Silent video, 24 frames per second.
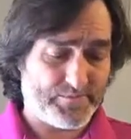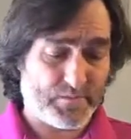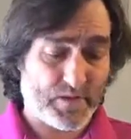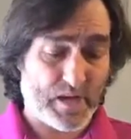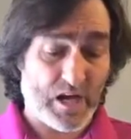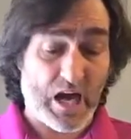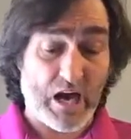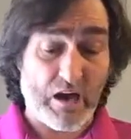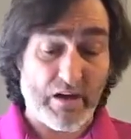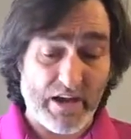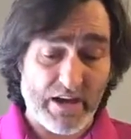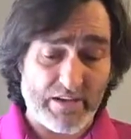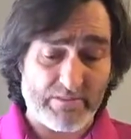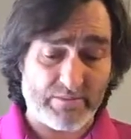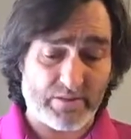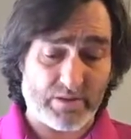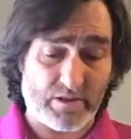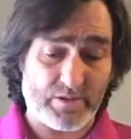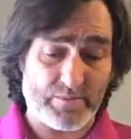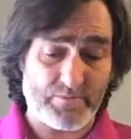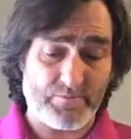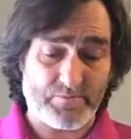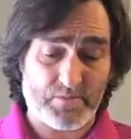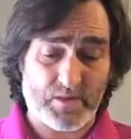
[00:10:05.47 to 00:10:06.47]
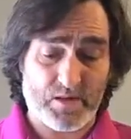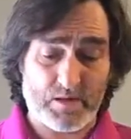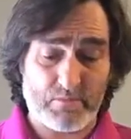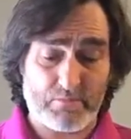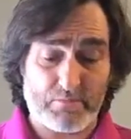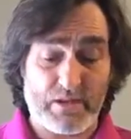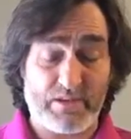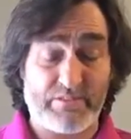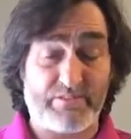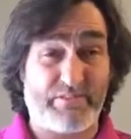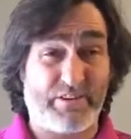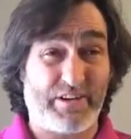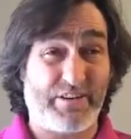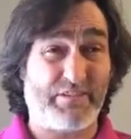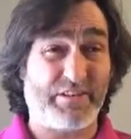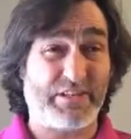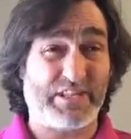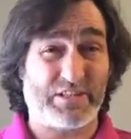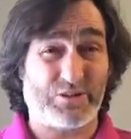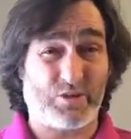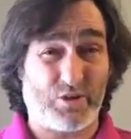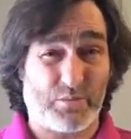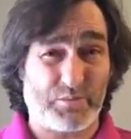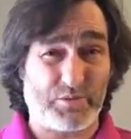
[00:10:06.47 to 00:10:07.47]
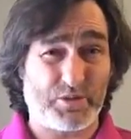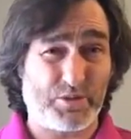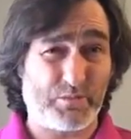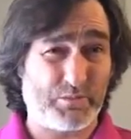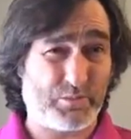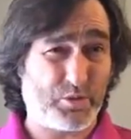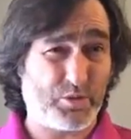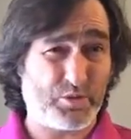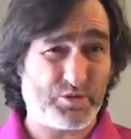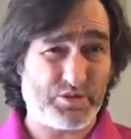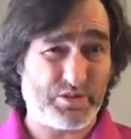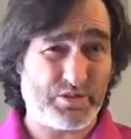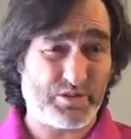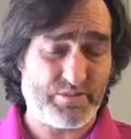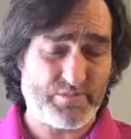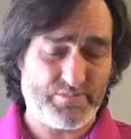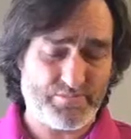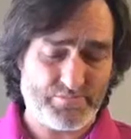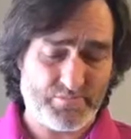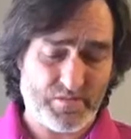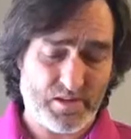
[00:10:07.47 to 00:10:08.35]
However, my favorite adoption person